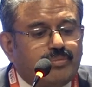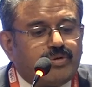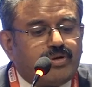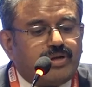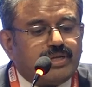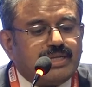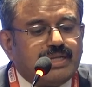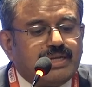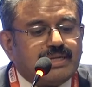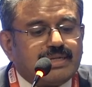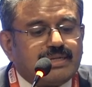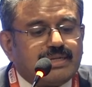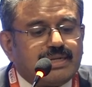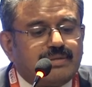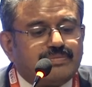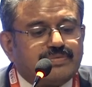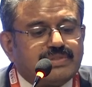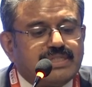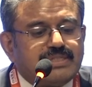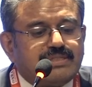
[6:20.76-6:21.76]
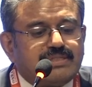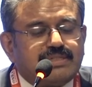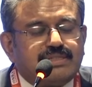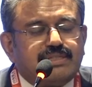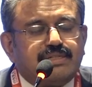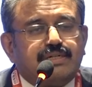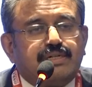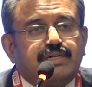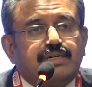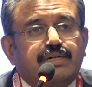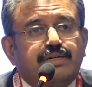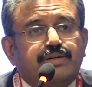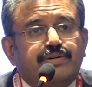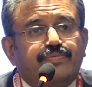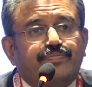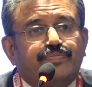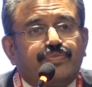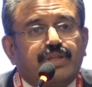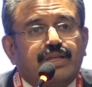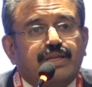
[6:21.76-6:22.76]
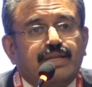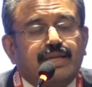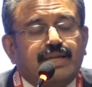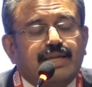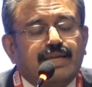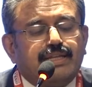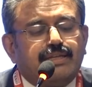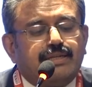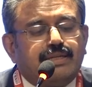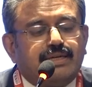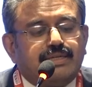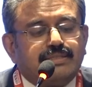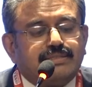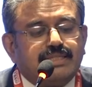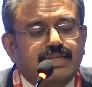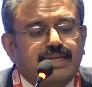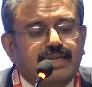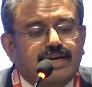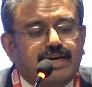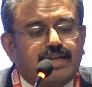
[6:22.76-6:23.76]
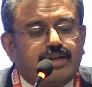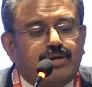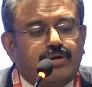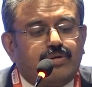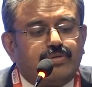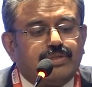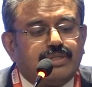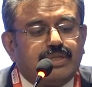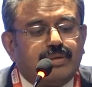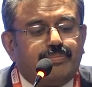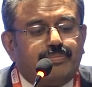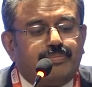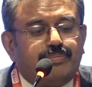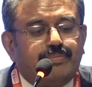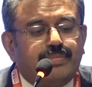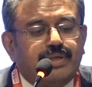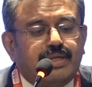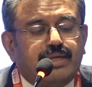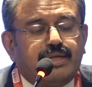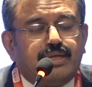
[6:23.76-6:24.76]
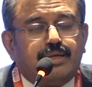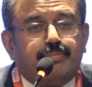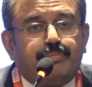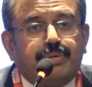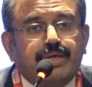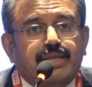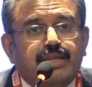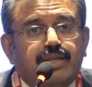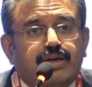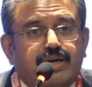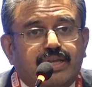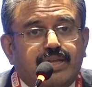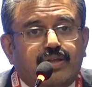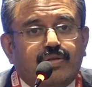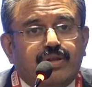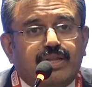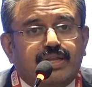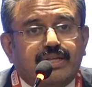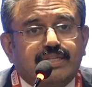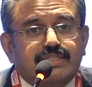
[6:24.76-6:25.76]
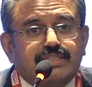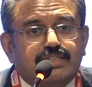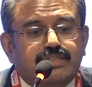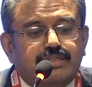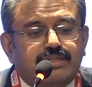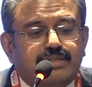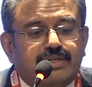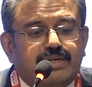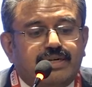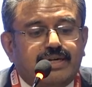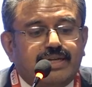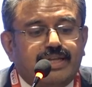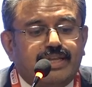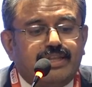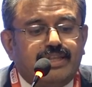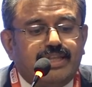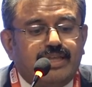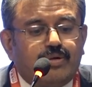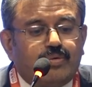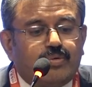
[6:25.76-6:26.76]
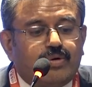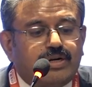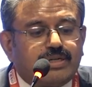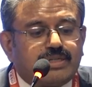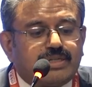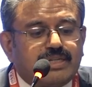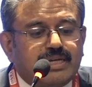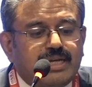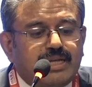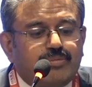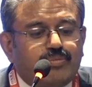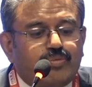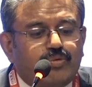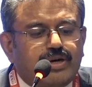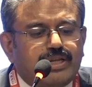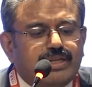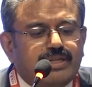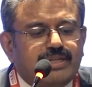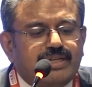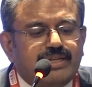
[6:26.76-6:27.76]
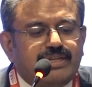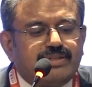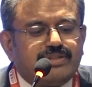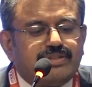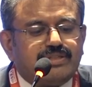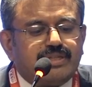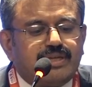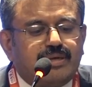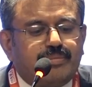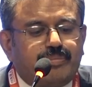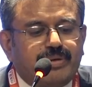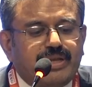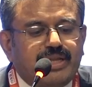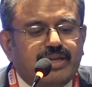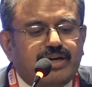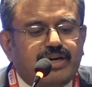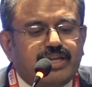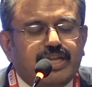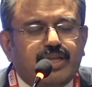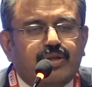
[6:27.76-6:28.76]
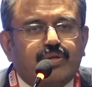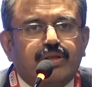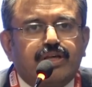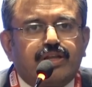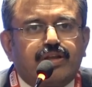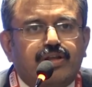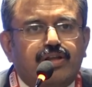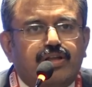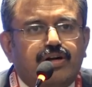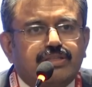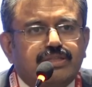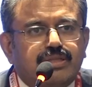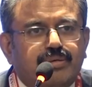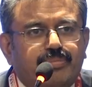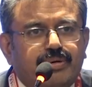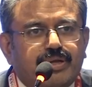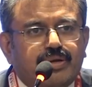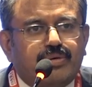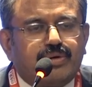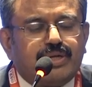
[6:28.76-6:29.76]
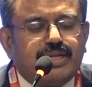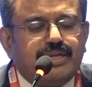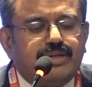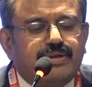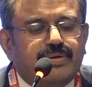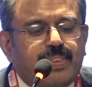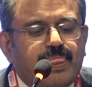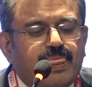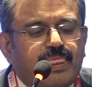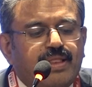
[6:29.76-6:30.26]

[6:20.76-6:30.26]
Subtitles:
bronchial club cyst, again see around the periauricular region. In the work type 1, it is preauricular along the parotid.